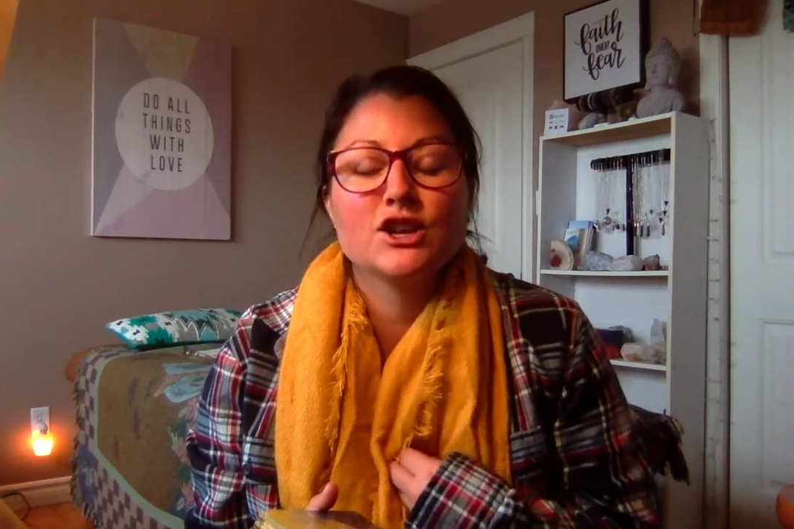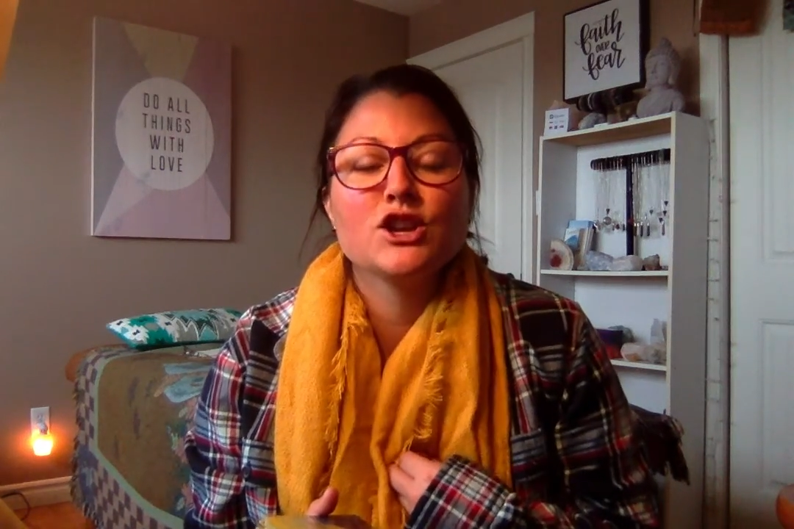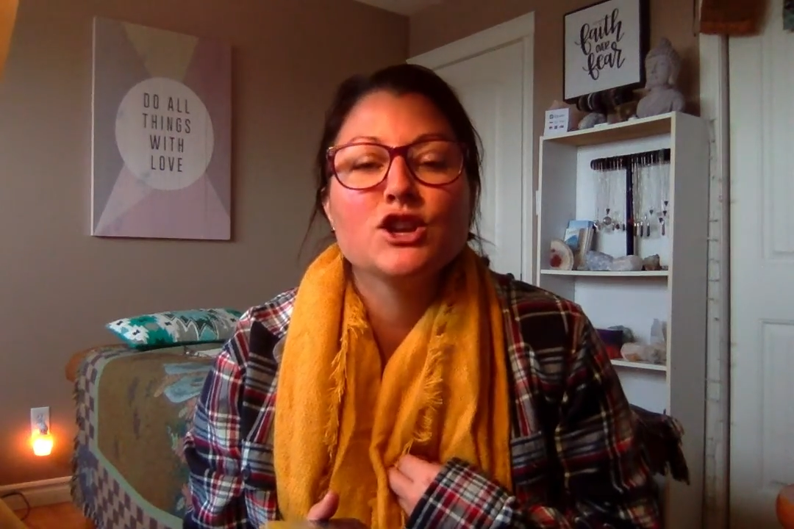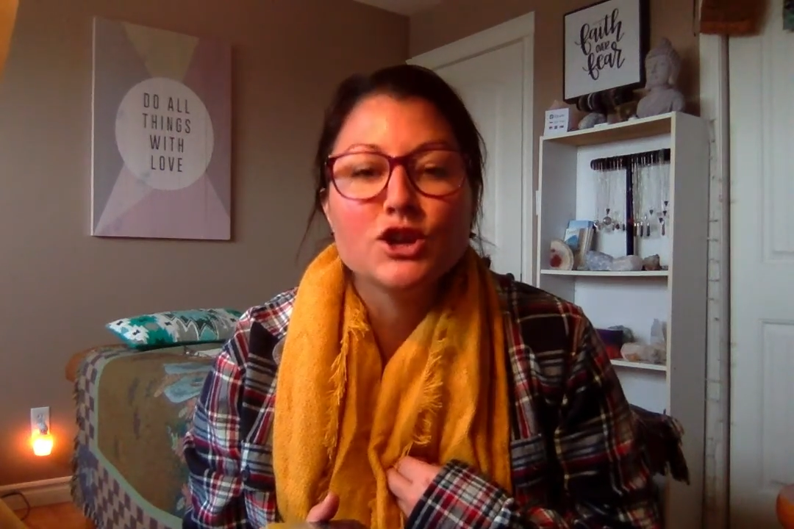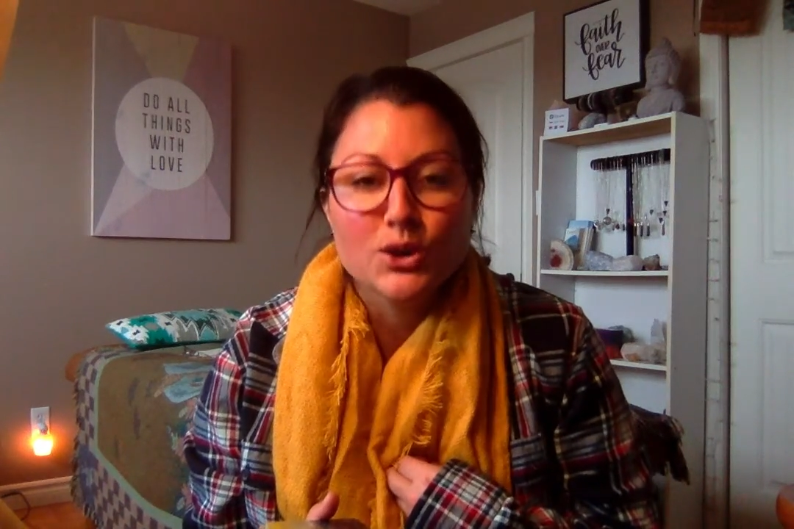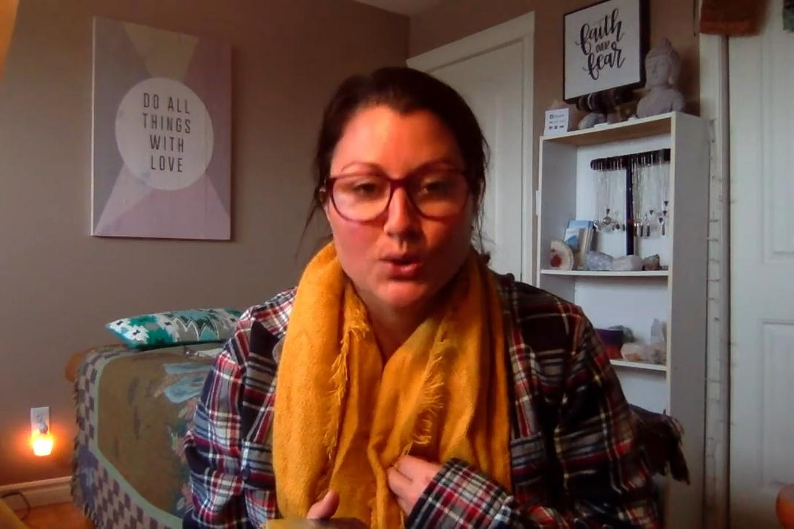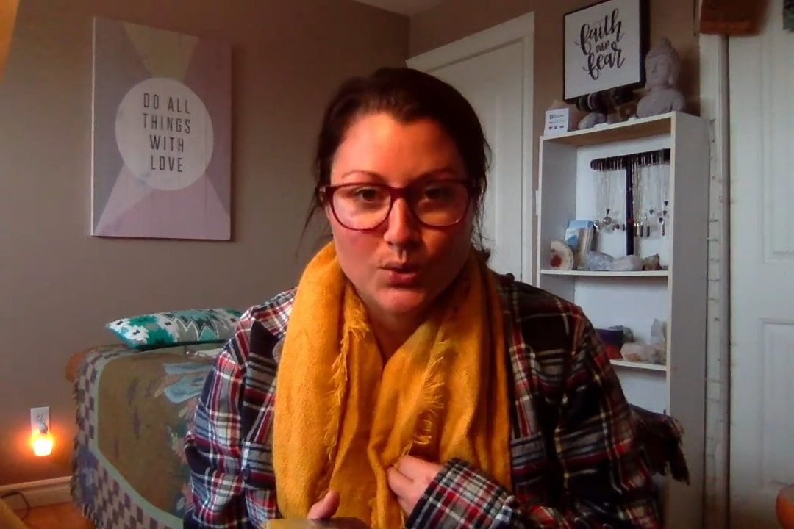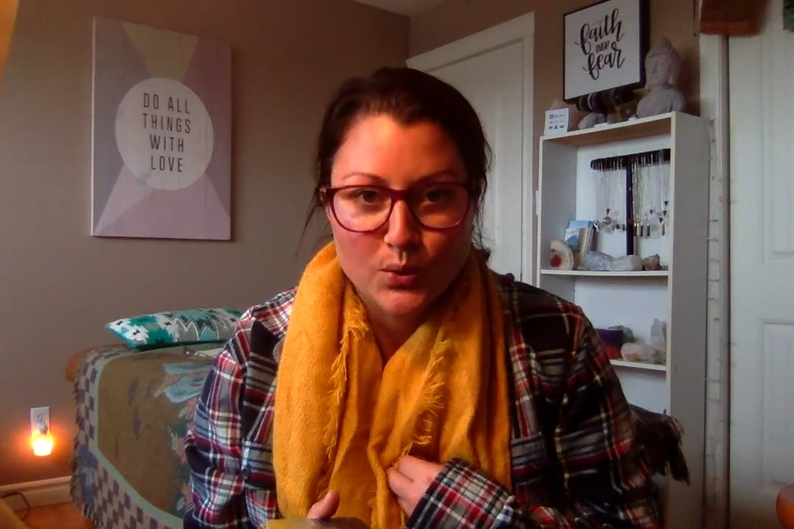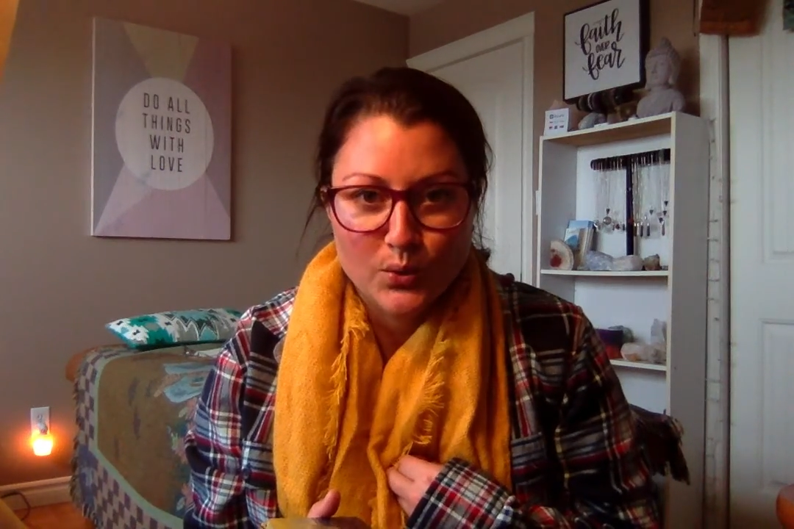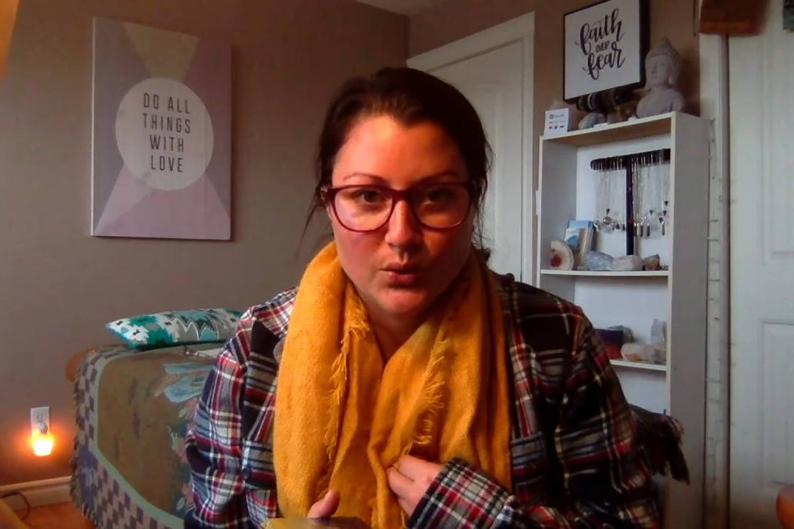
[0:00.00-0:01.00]

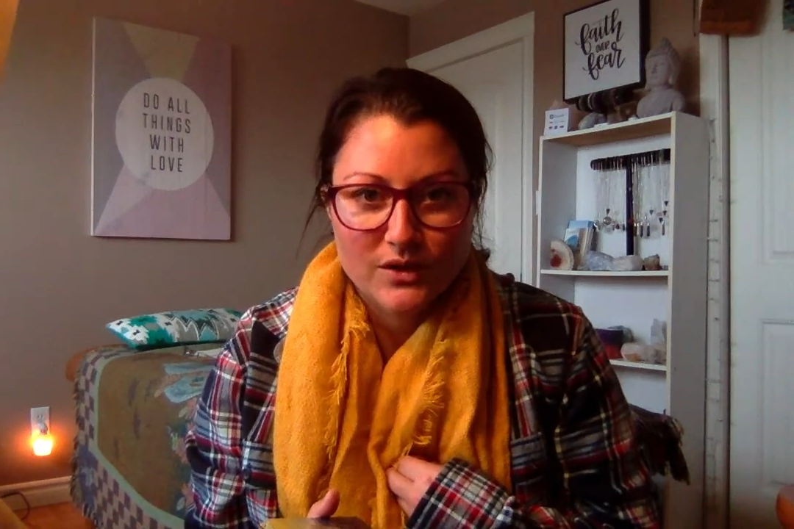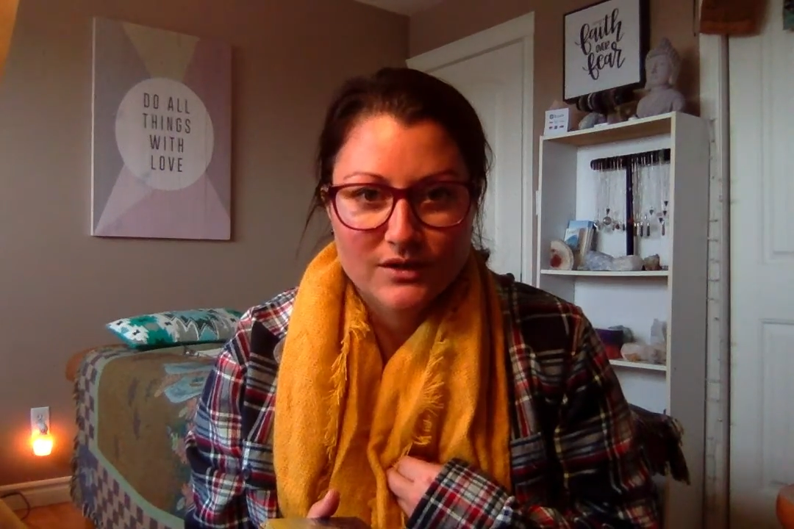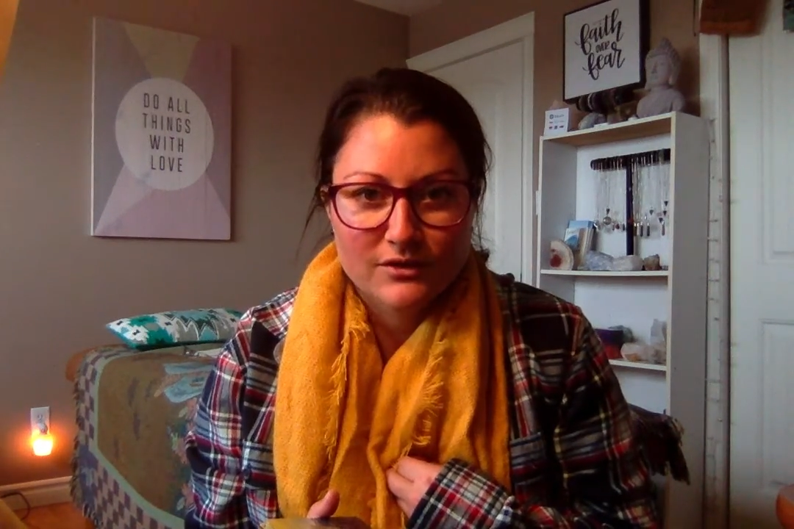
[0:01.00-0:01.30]
you